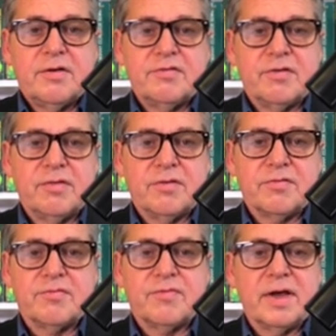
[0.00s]
So
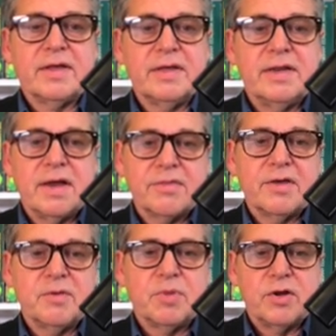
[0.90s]
there's frankly
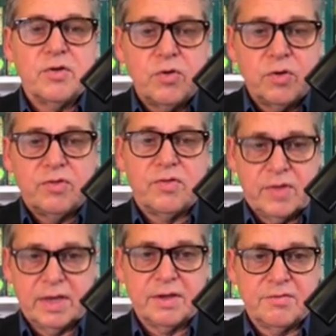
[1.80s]
nothing but good
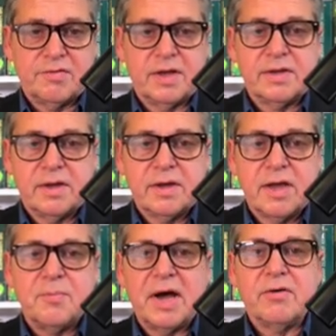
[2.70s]
things that can
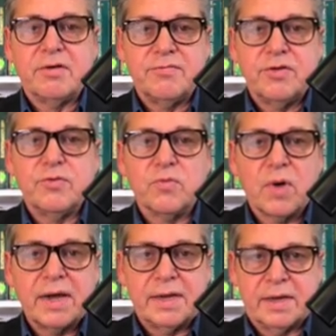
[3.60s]
come out of you
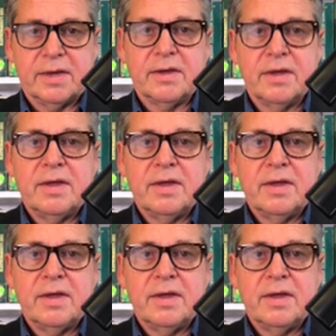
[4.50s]
writing.